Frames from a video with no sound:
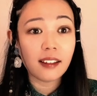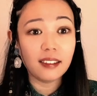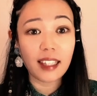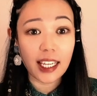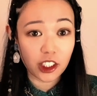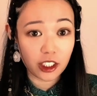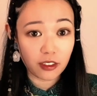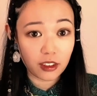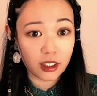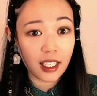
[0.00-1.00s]

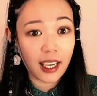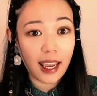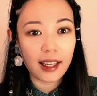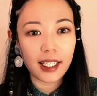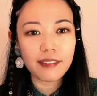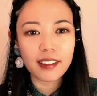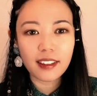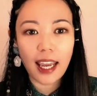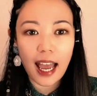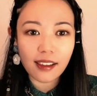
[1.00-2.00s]
legends, and
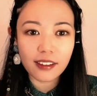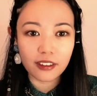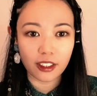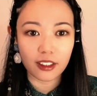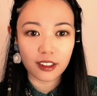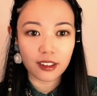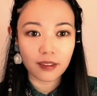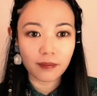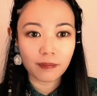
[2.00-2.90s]
even calendars.